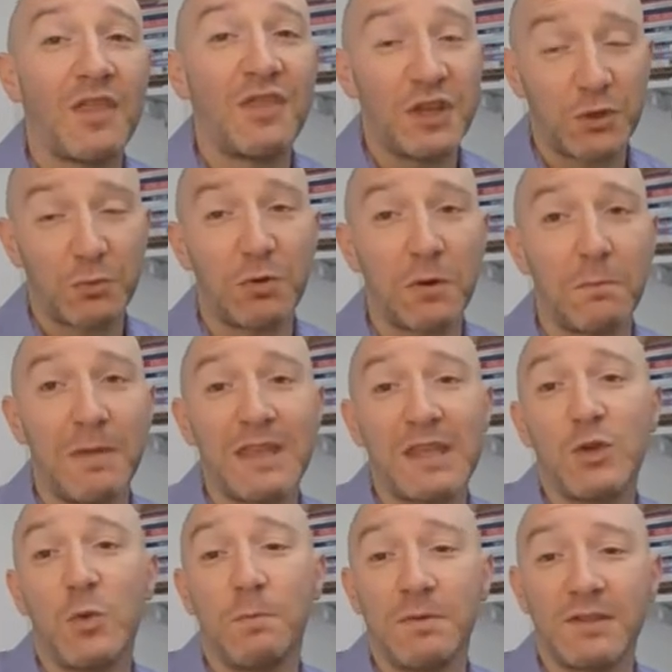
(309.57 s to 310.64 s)
This wouldn't
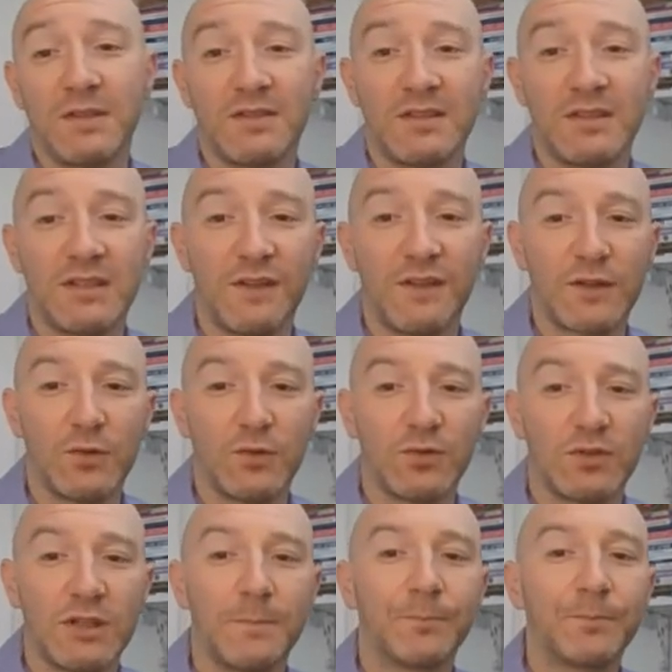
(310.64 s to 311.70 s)
make you a business in
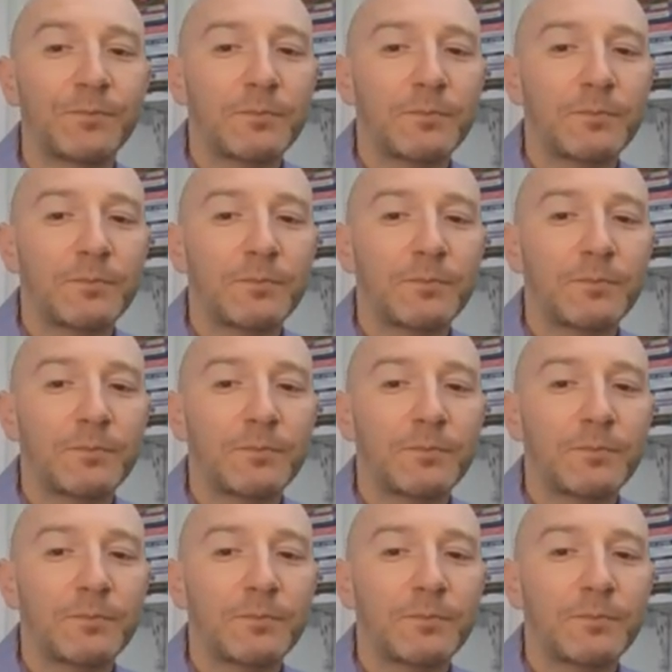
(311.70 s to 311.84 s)
difficulty.